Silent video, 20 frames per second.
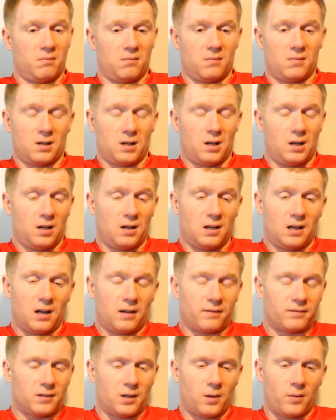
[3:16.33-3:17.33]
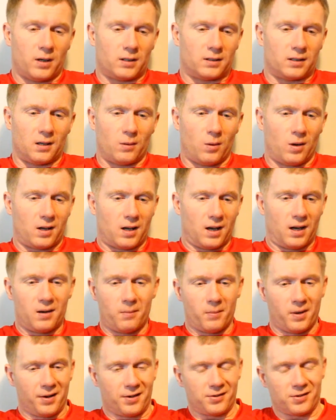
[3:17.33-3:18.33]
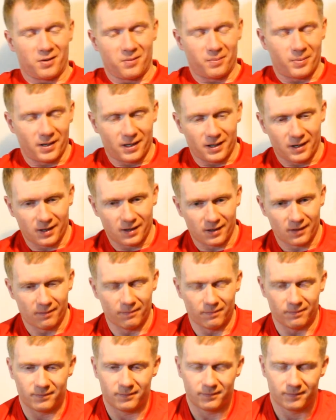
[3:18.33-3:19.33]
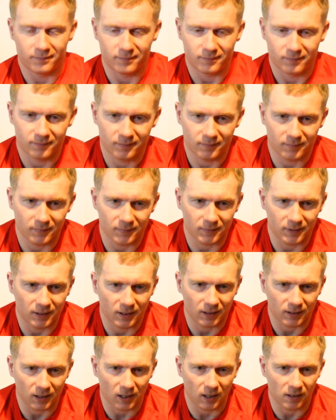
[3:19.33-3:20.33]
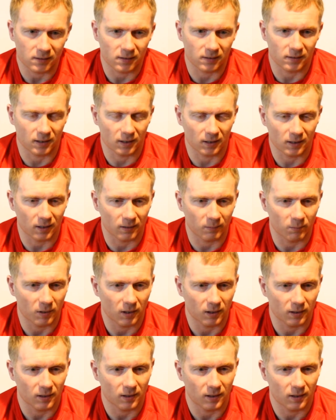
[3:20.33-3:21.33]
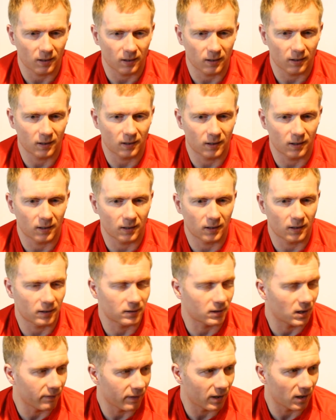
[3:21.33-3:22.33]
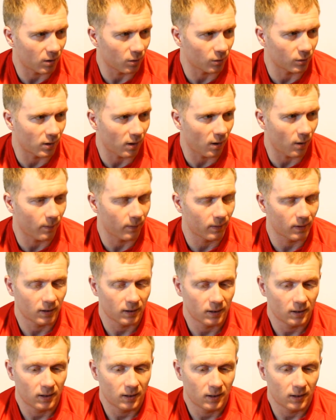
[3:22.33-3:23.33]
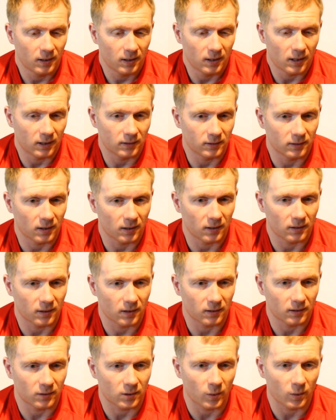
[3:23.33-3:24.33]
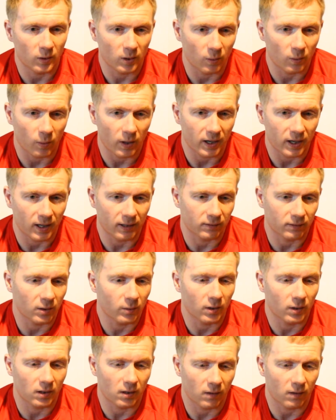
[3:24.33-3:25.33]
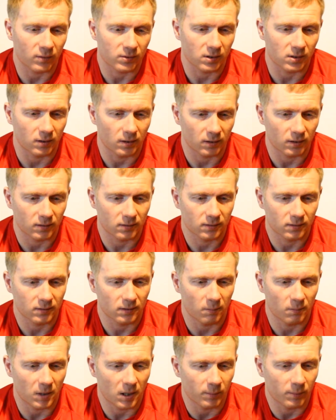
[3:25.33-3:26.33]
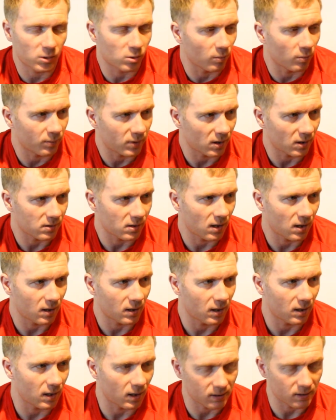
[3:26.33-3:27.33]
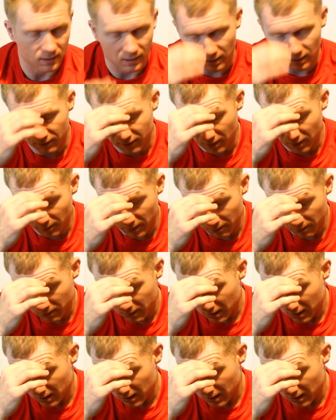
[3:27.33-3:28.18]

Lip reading: I have no idea what kind of manager I'd be. I'd like to think I'd give it a good go and do it the way I do it. Obviously there might be some things I take from him,